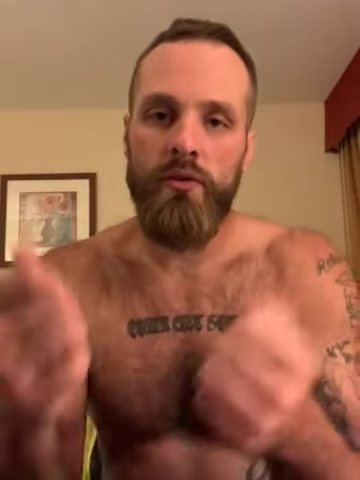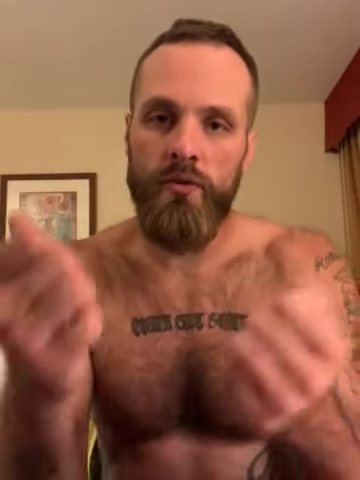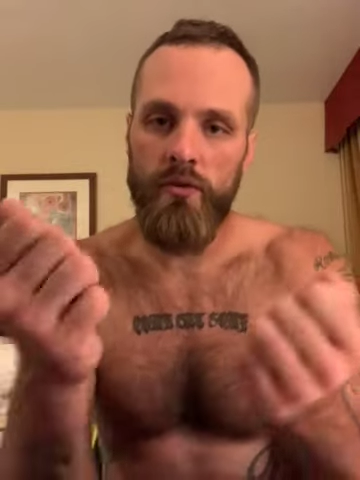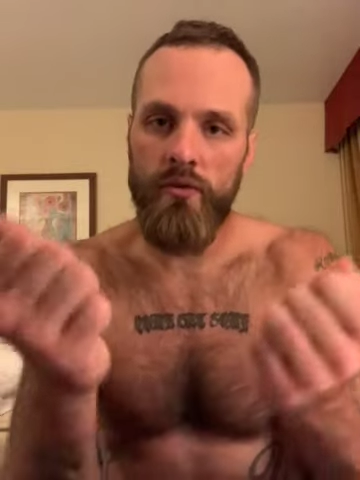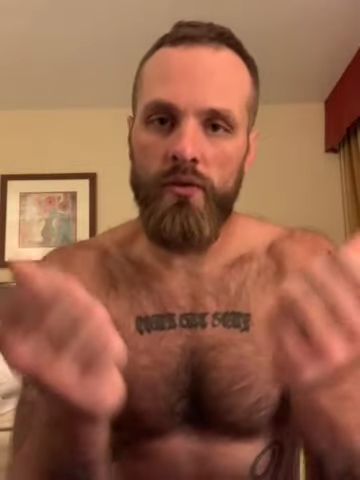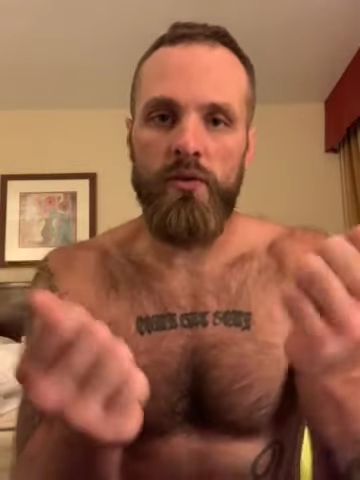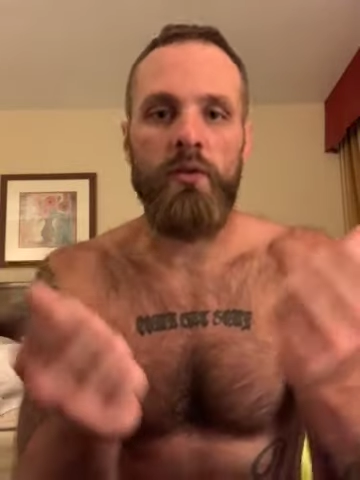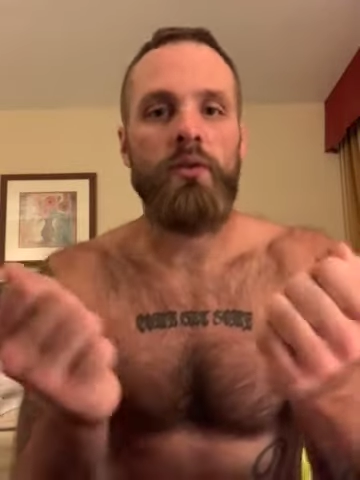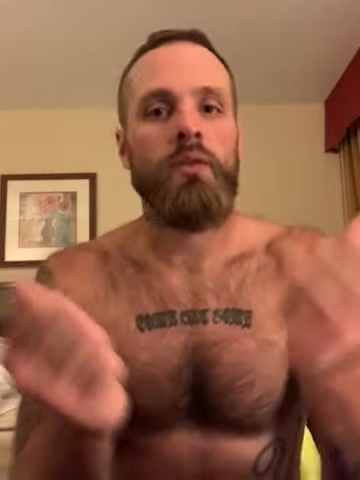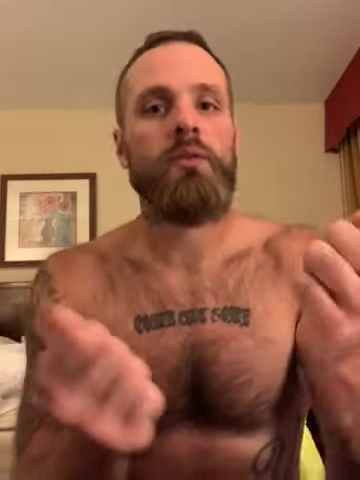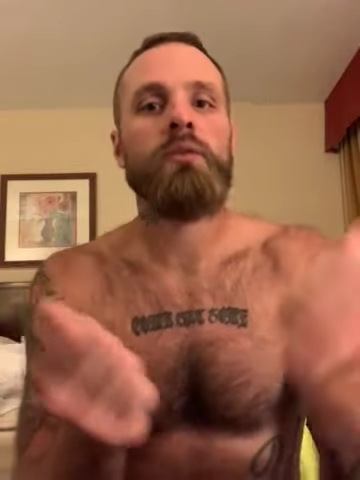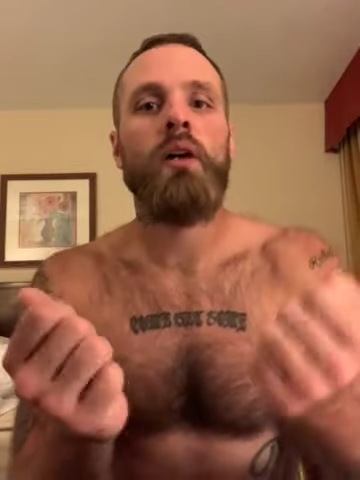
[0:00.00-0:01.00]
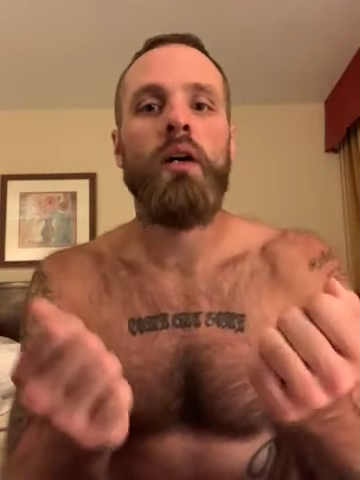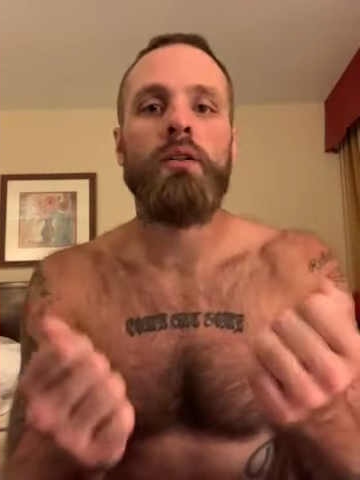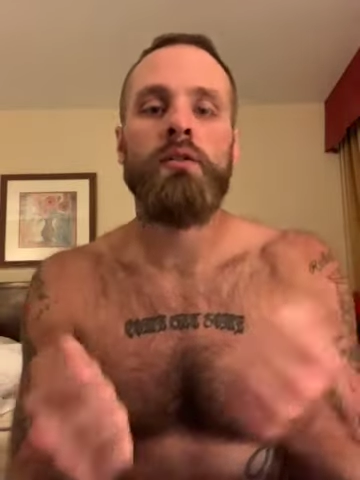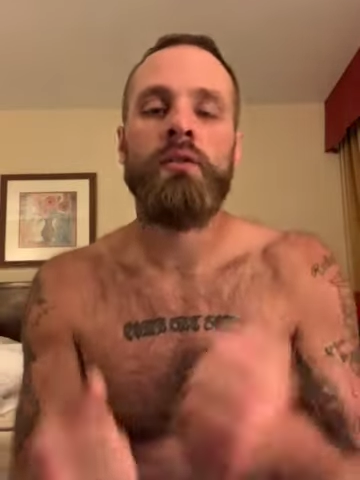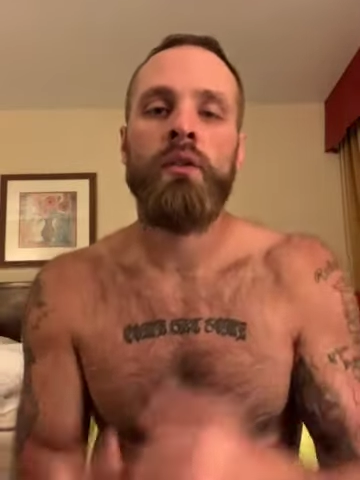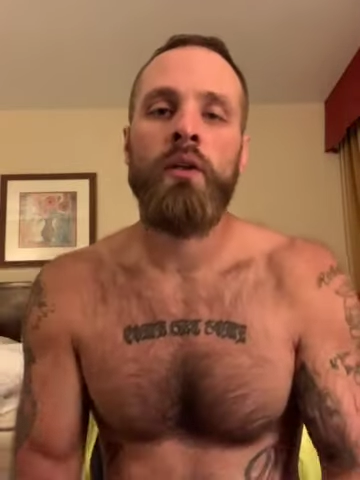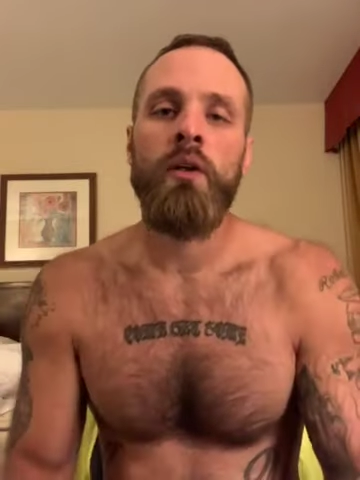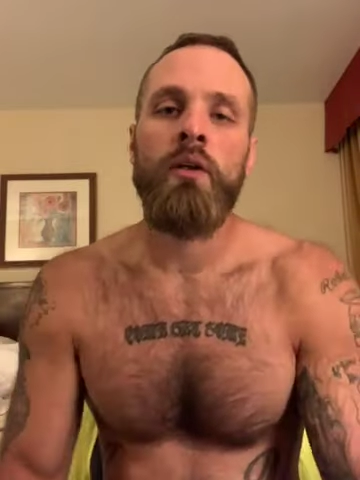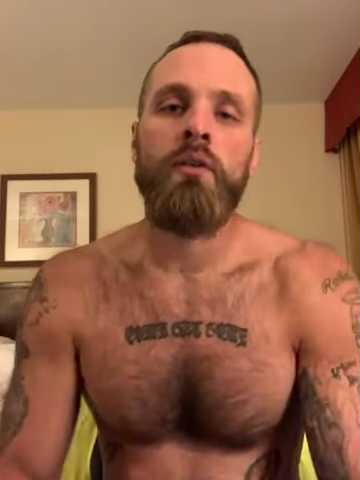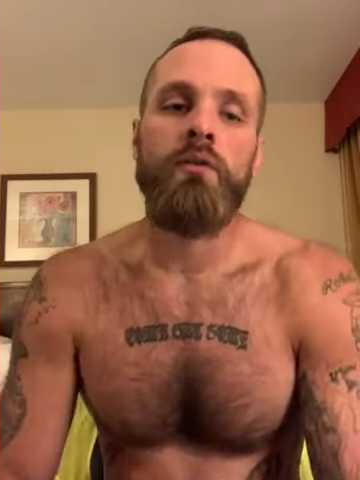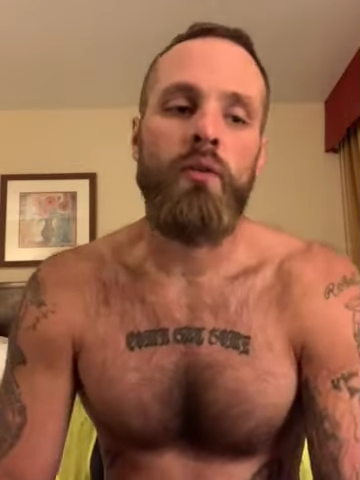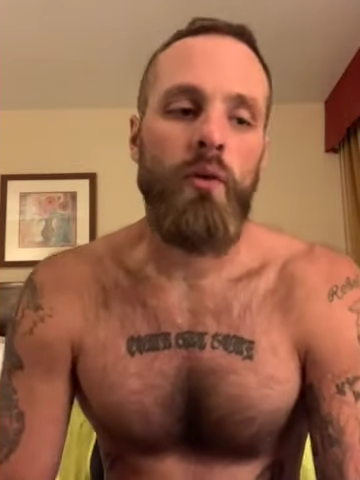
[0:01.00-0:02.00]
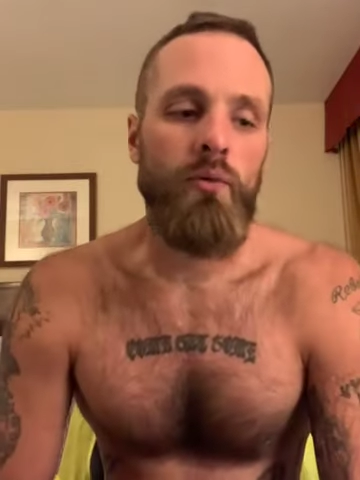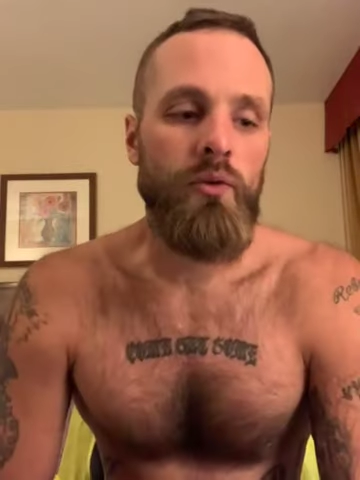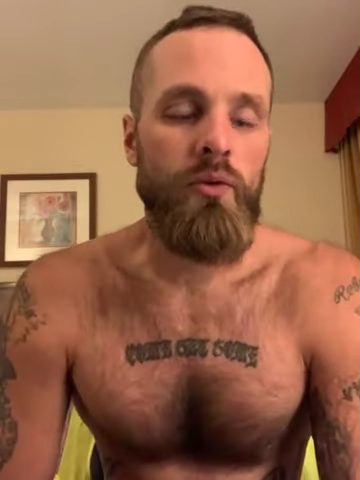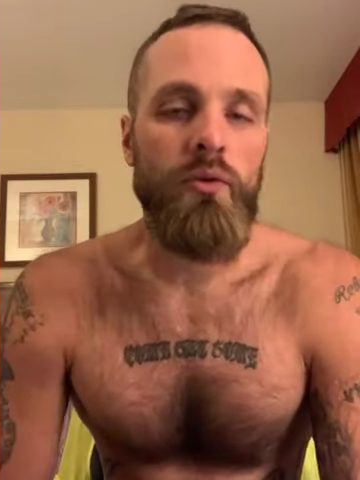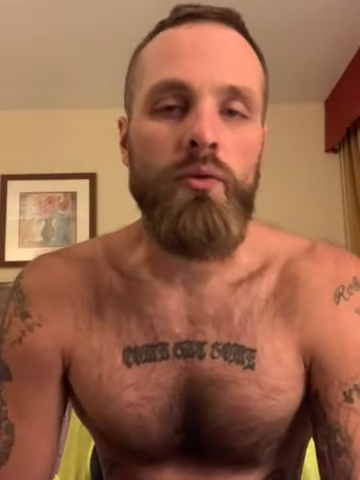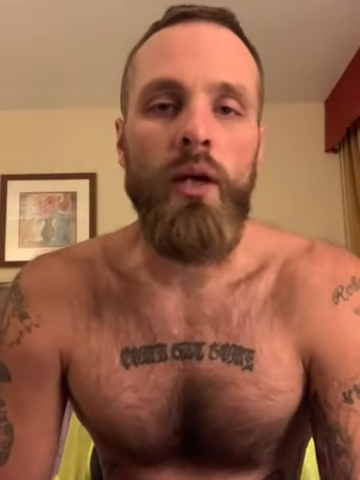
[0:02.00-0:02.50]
it's just a little touch. So, you know,